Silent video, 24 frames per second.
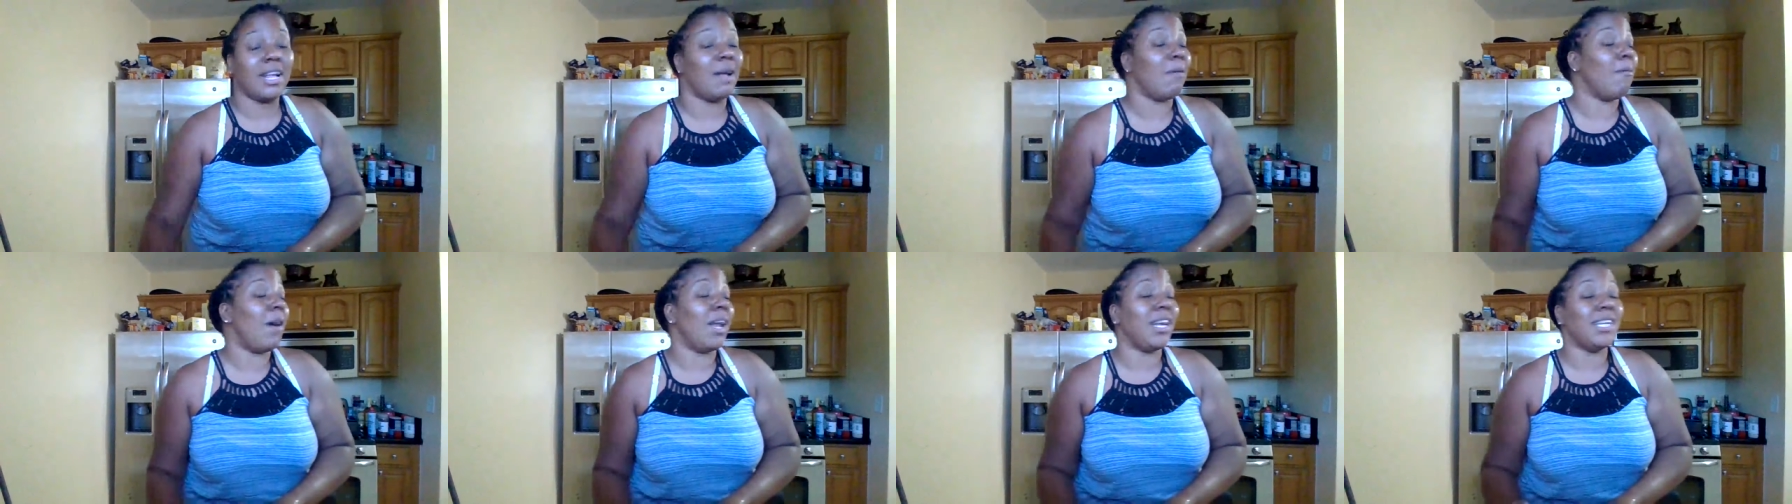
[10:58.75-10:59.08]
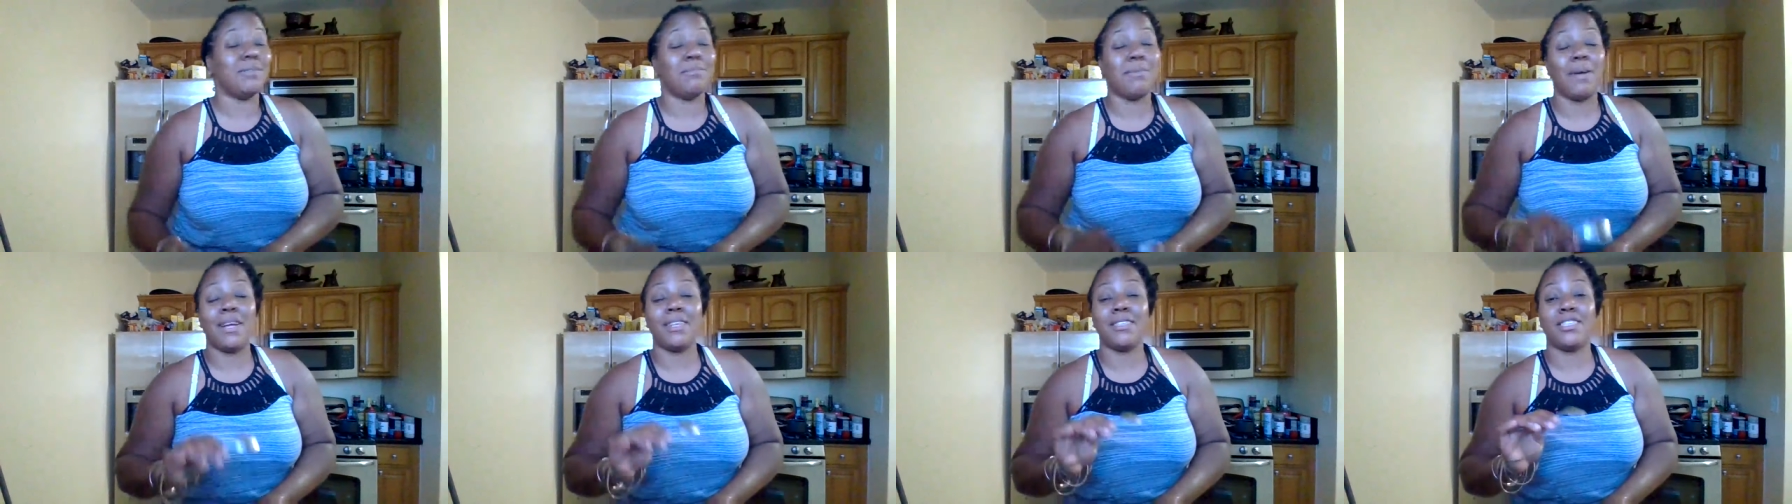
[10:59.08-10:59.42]
I'm all
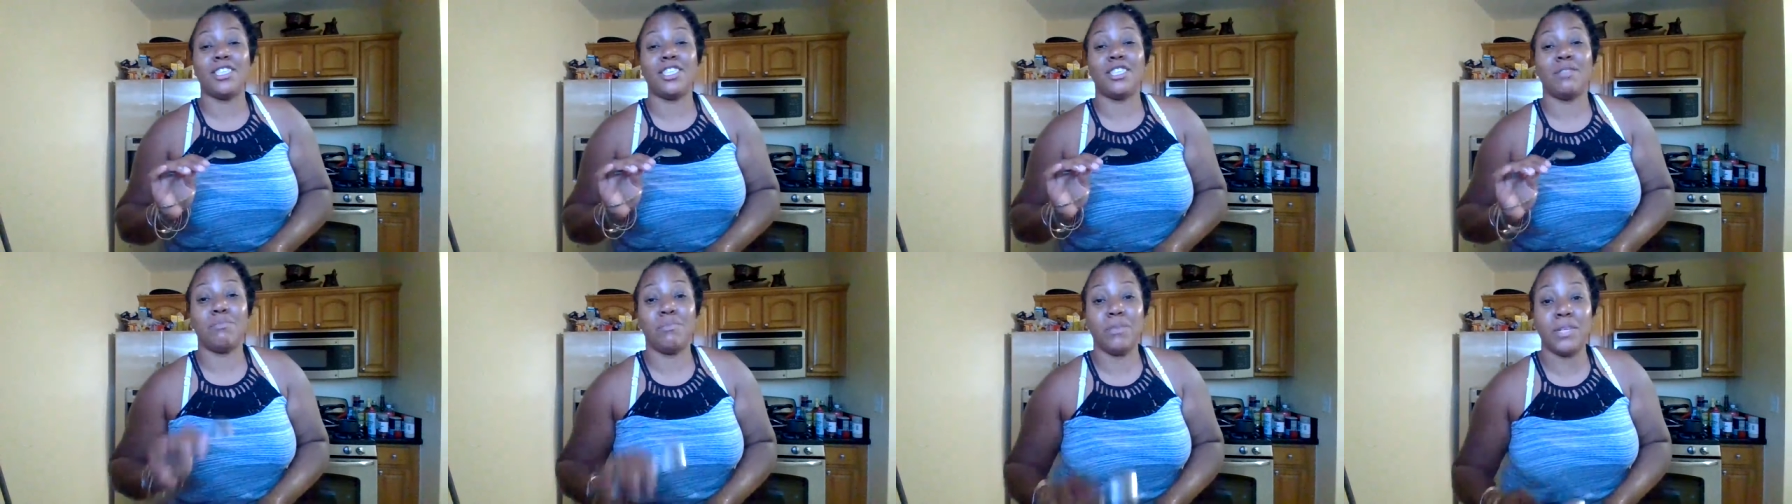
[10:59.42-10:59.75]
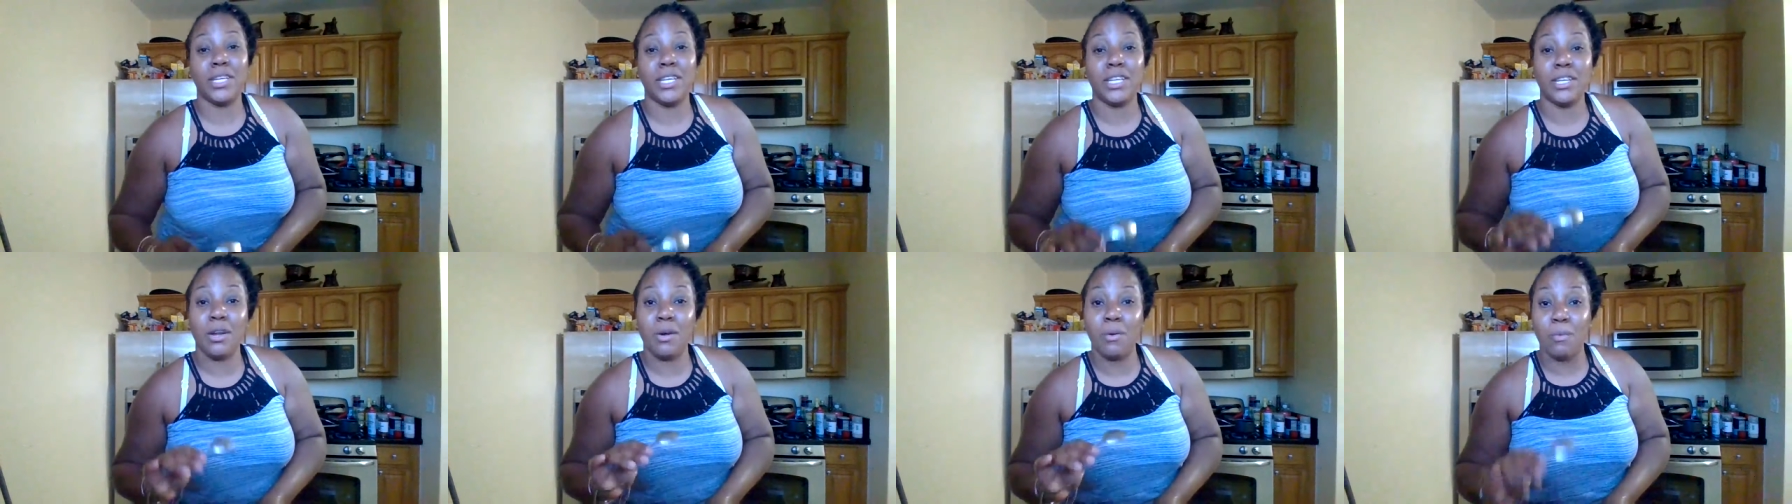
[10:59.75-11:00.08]
about just
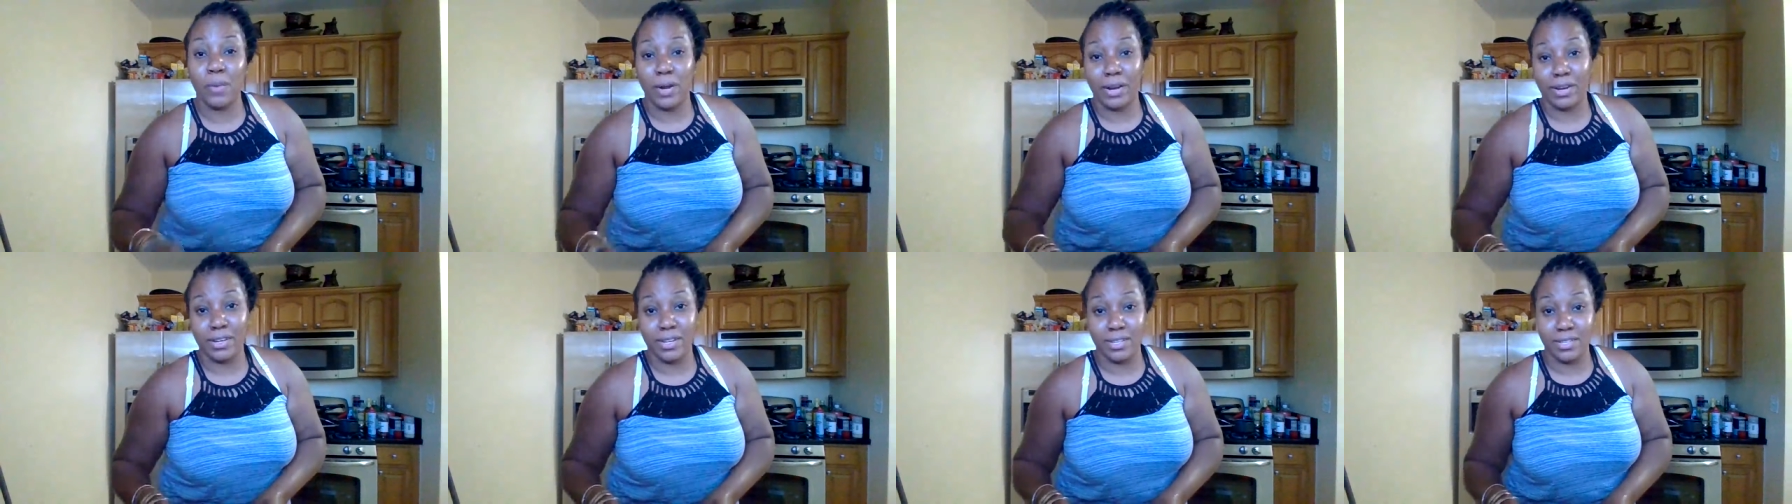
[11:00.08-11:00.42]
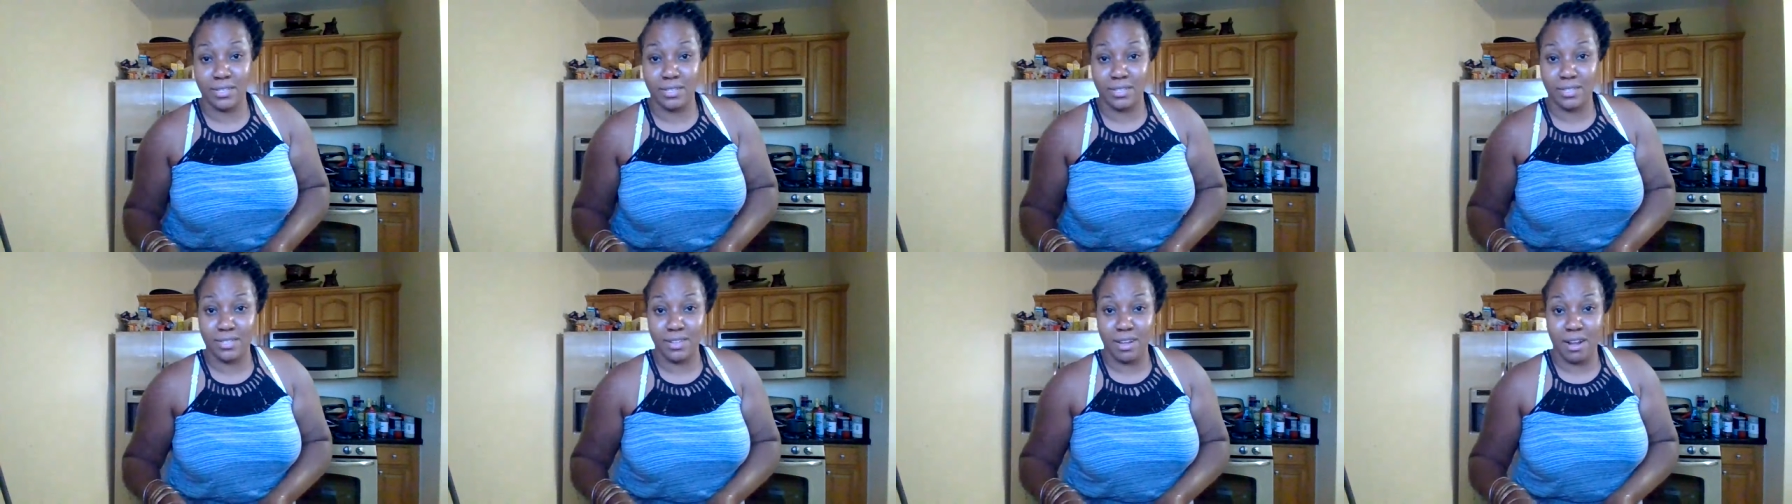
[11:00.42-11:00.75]
bringing
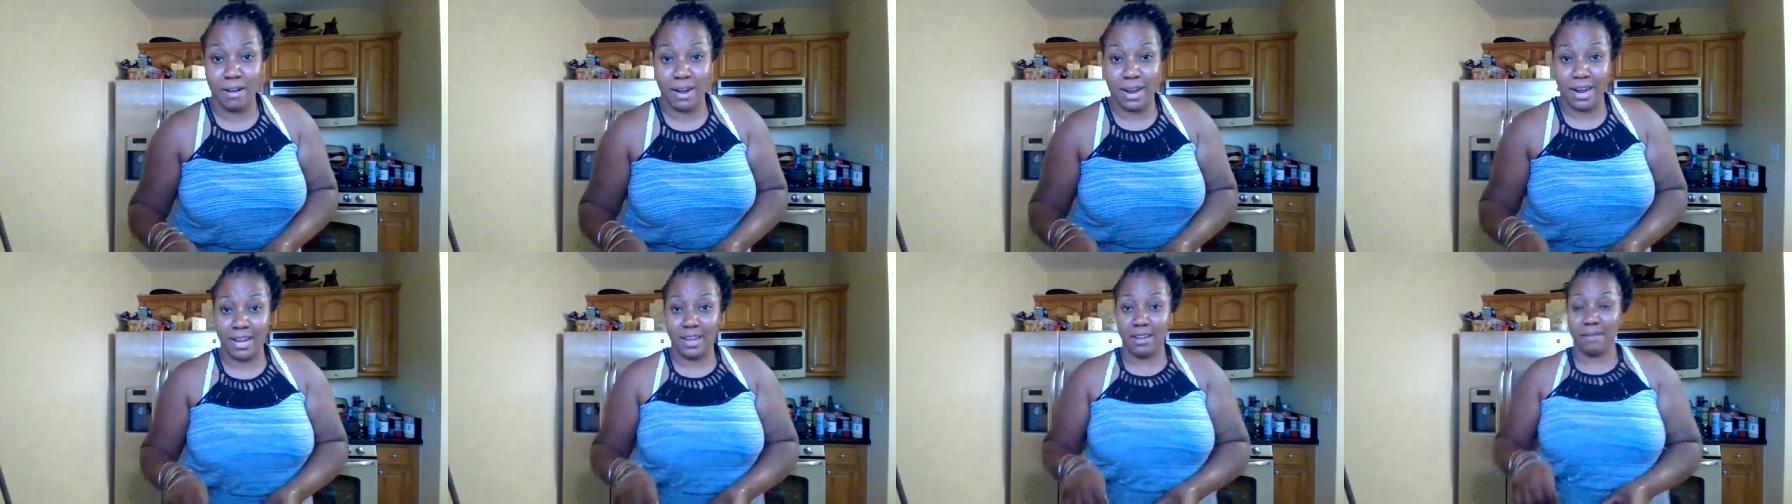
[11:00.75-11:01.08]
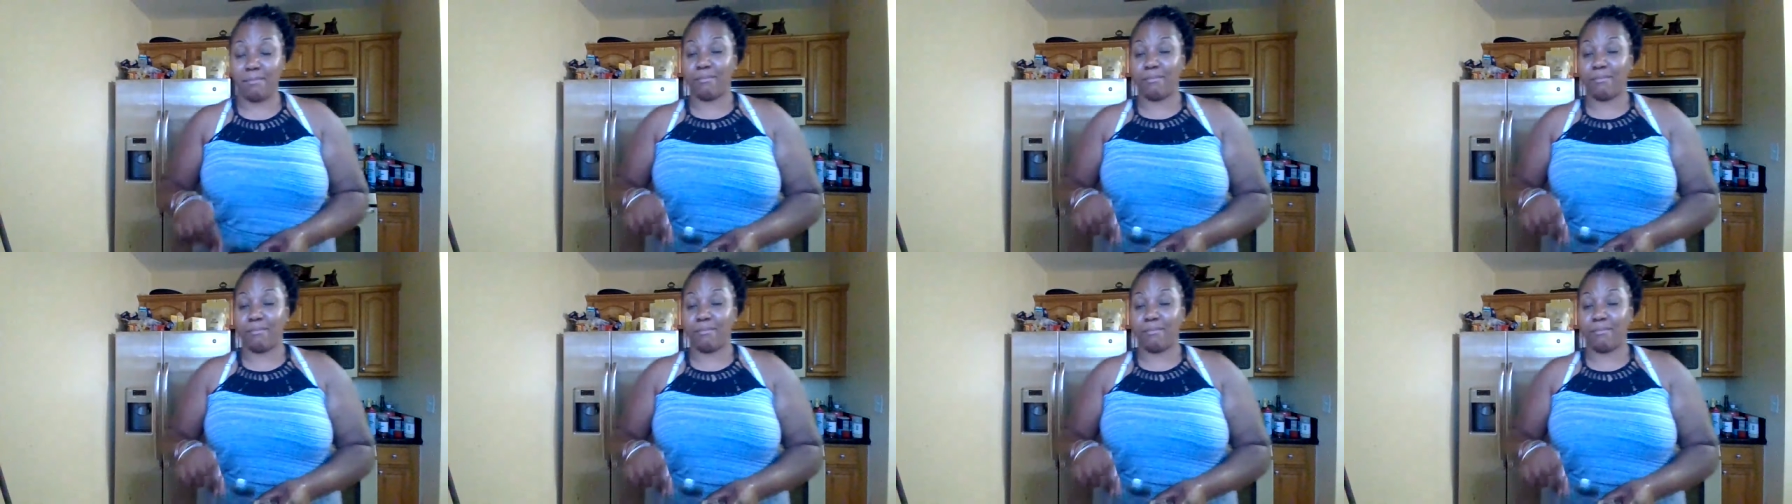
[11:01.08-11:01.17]
awareness, all right?